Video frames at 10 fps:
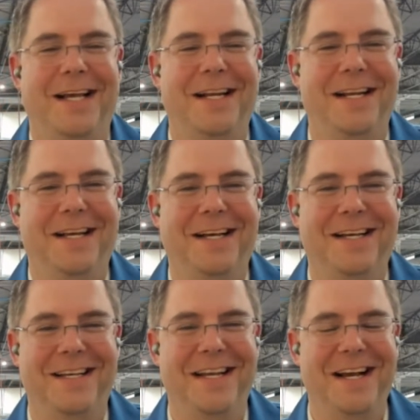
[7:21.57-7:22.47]
And
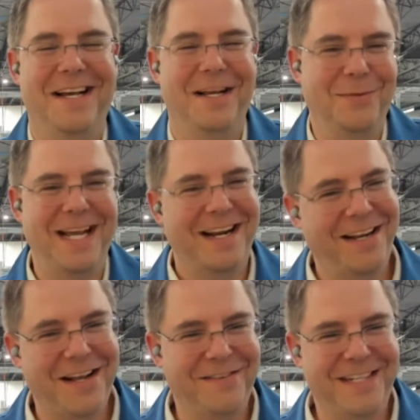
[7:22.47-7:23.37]
and we had a
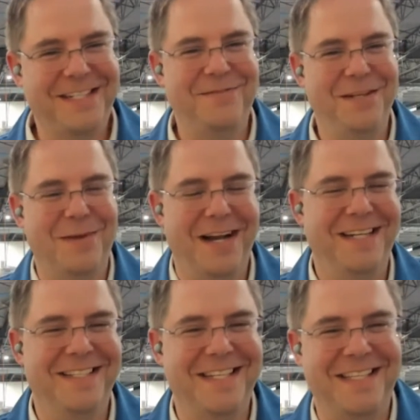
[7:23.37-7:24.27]
lot of activity
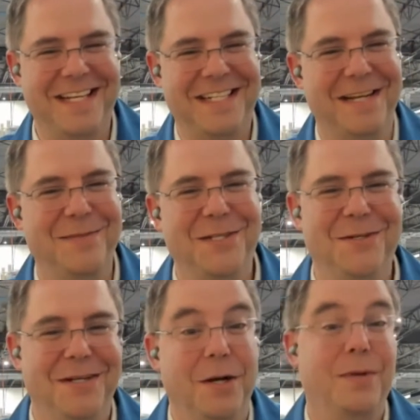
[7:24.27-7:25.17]
behind us at that time too.
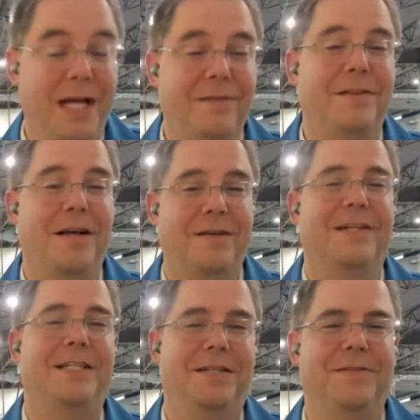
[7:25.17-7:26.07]
We have a lot of
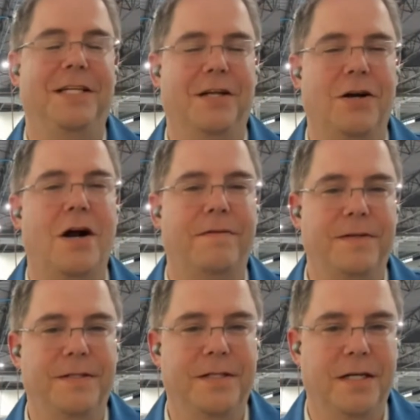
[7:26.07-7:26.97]
activity in our
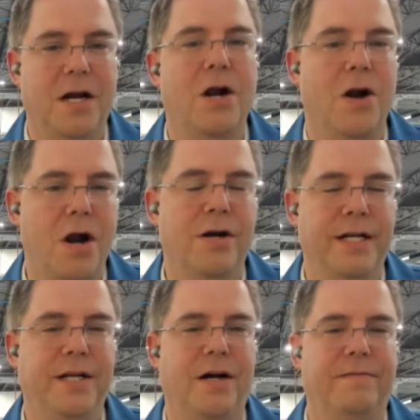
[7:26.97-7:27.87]
office, our
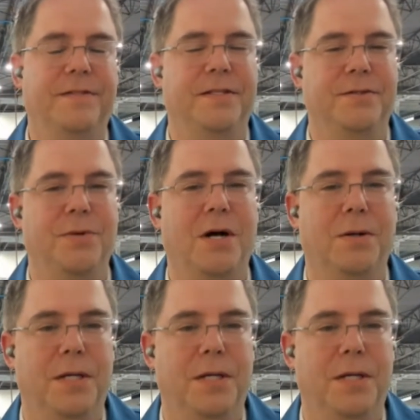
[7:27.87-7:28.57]
R&D office as well,